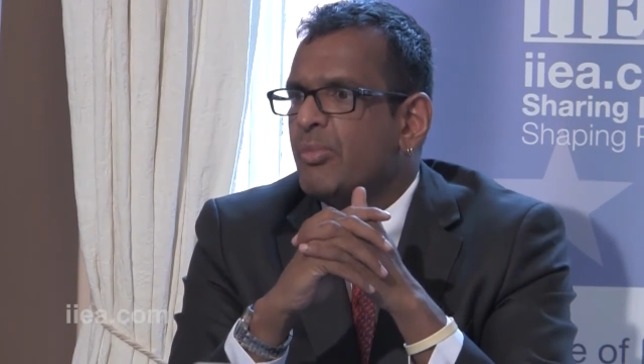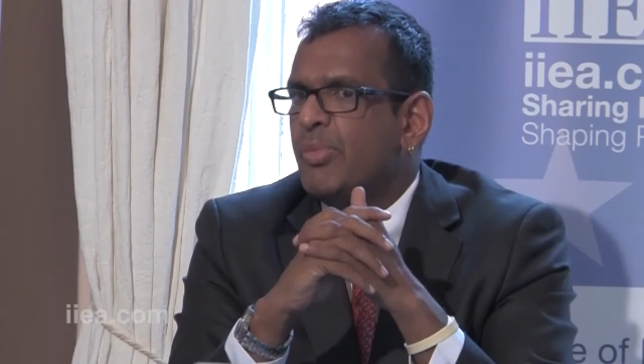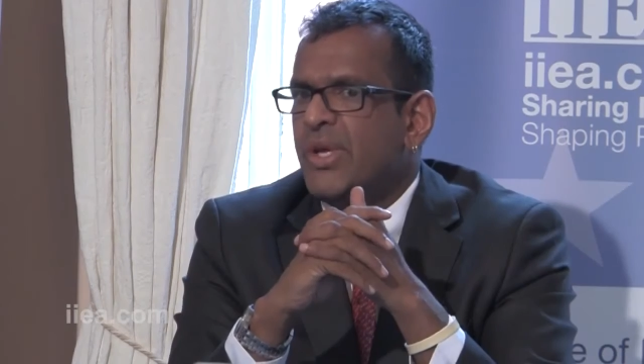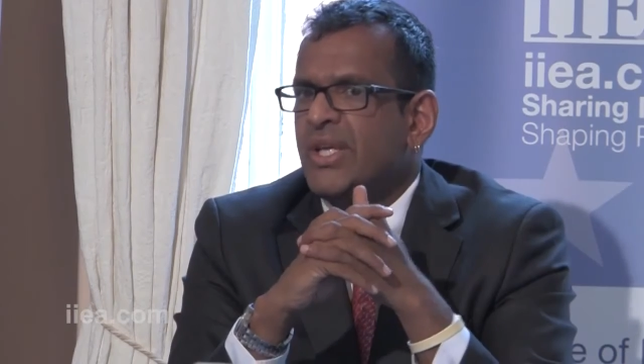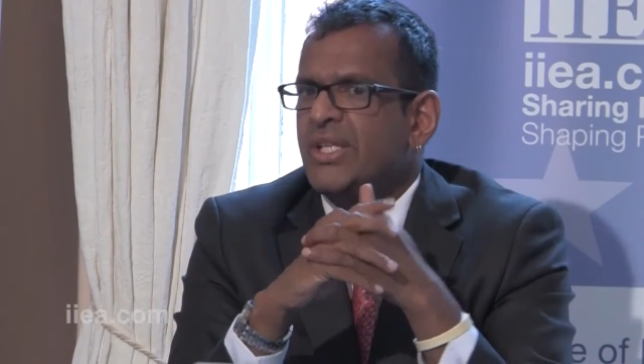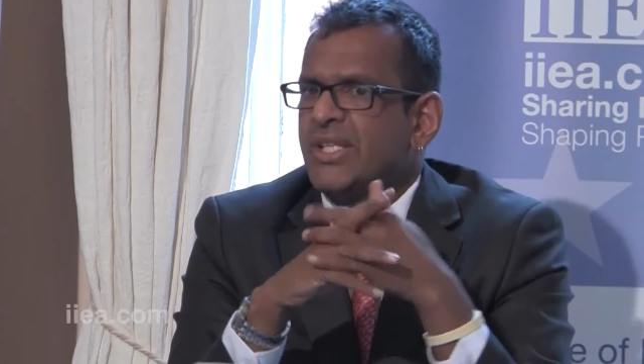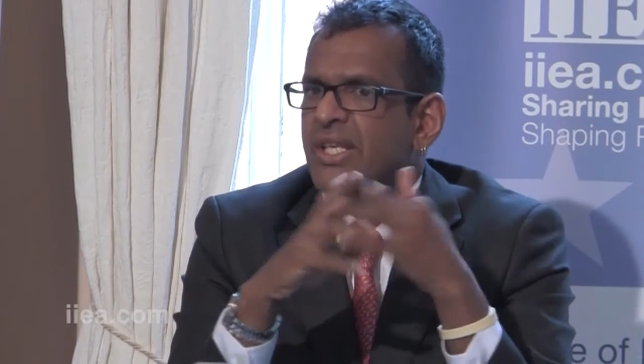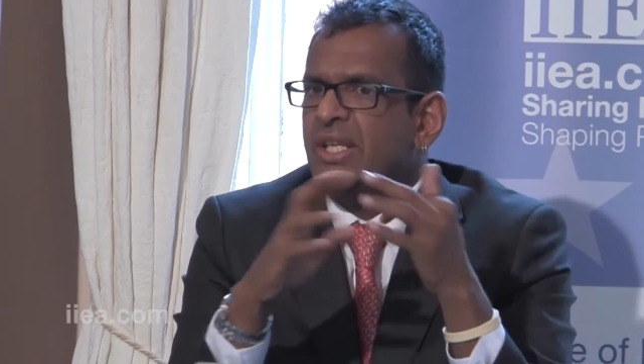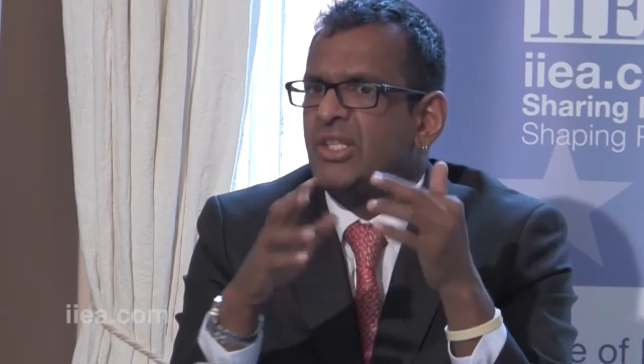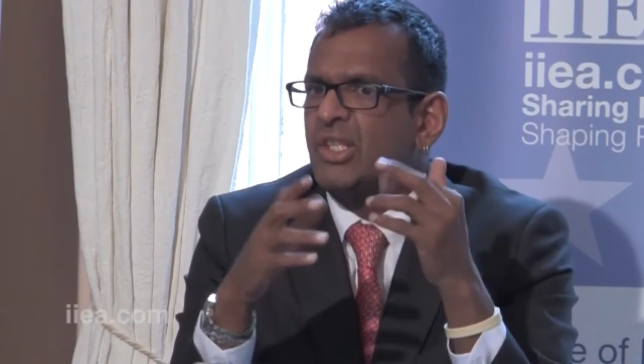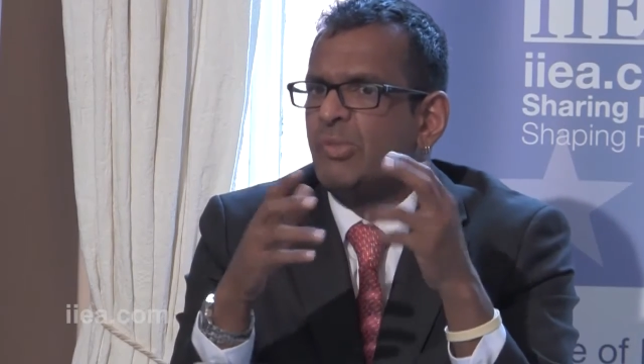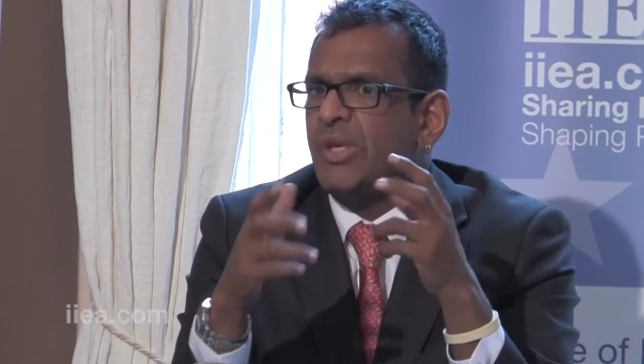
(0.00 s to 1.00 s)
being
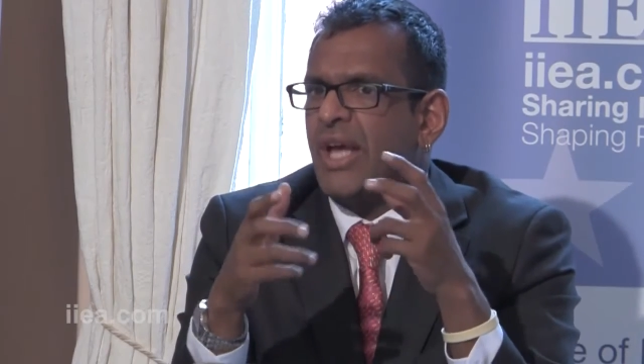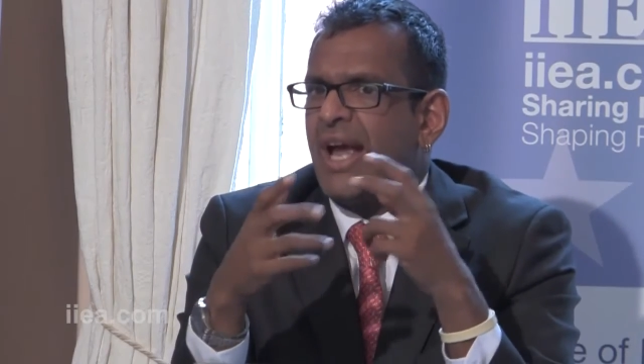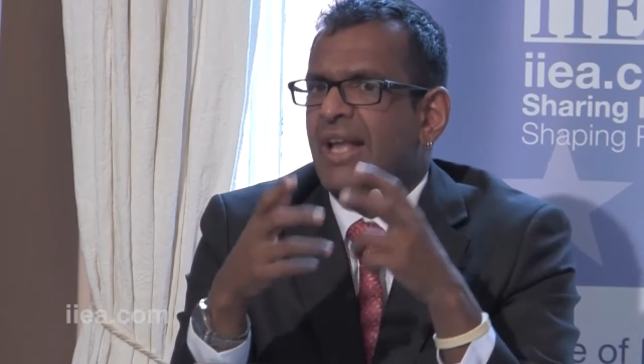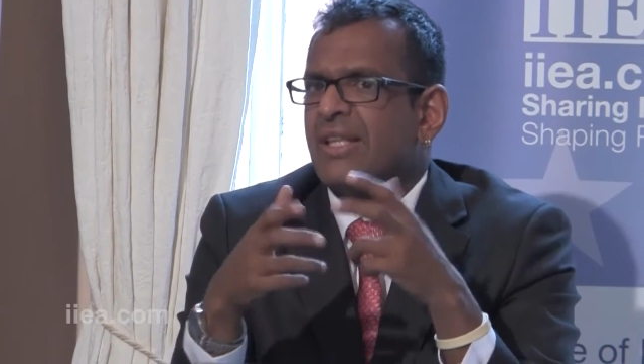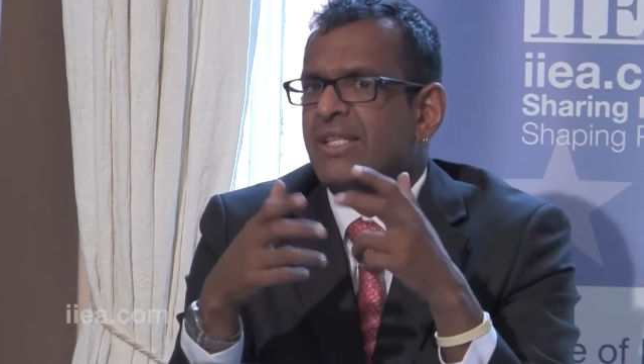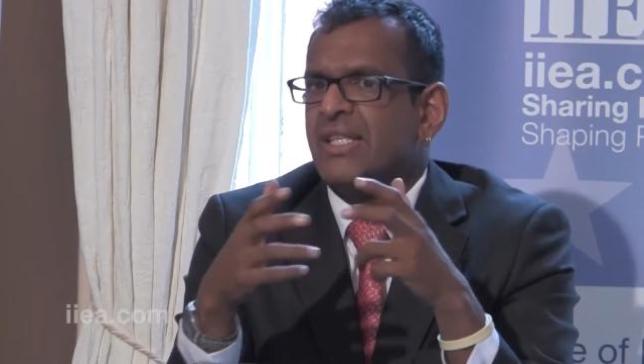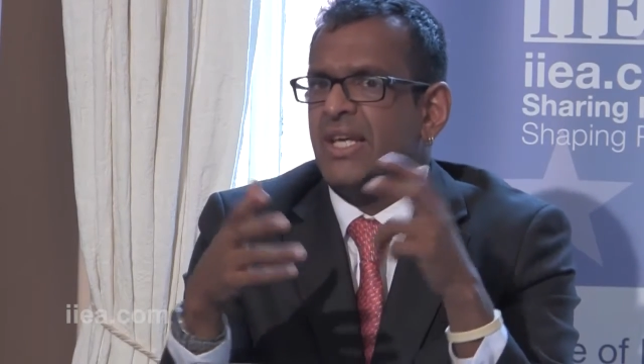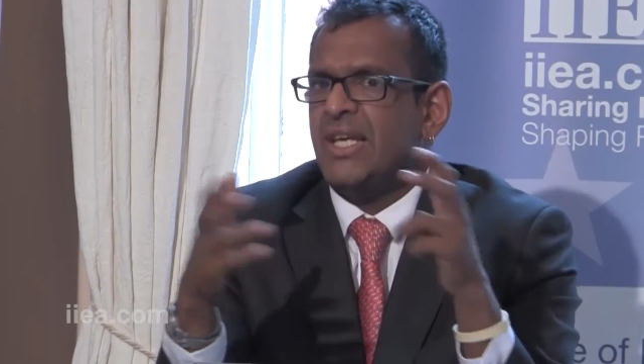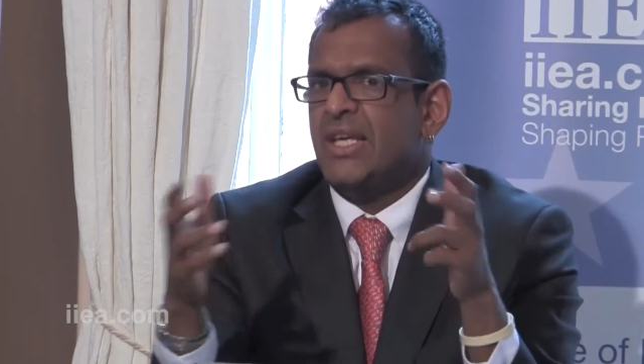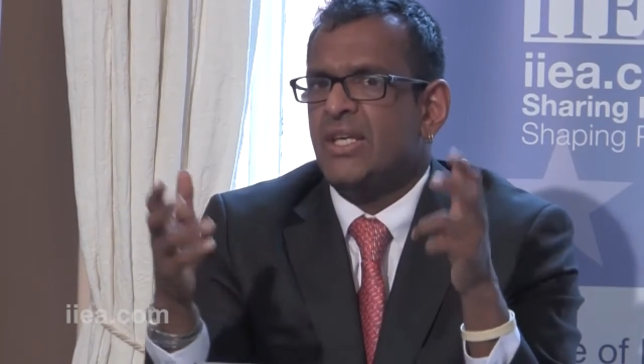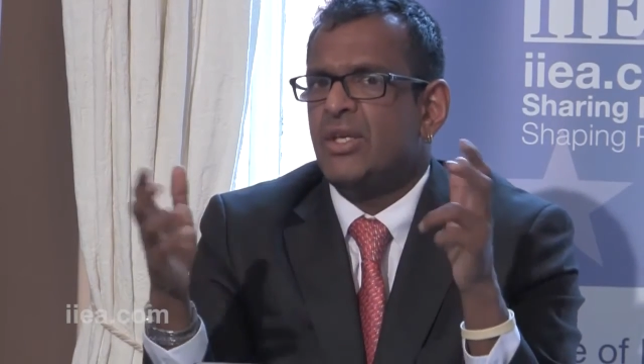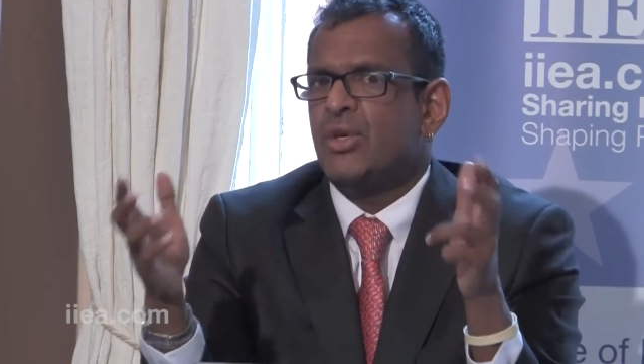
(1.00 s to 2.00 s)
seen to be
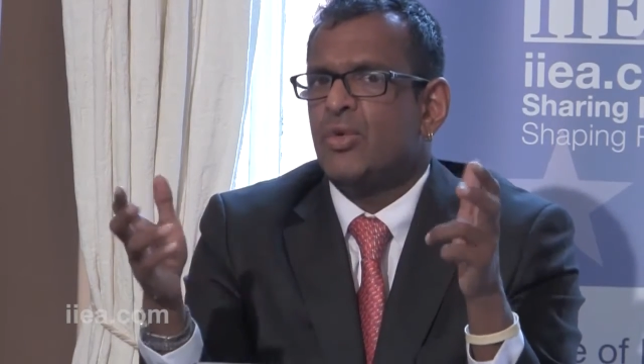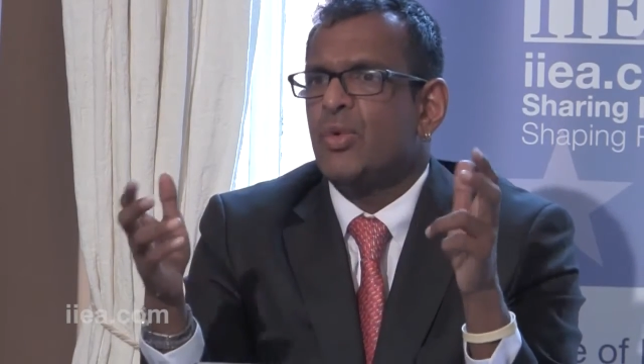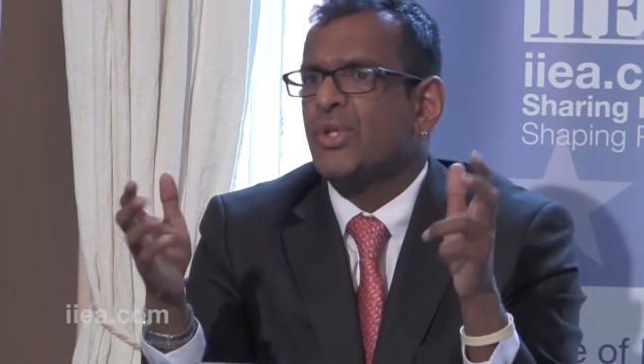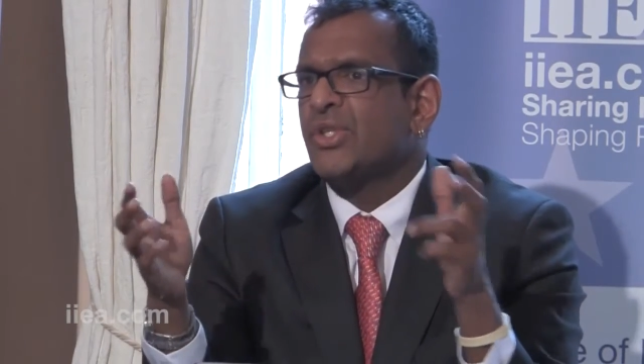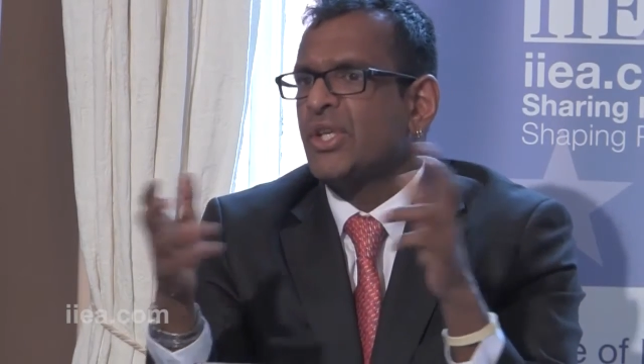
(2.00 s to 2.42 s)
anti-EU was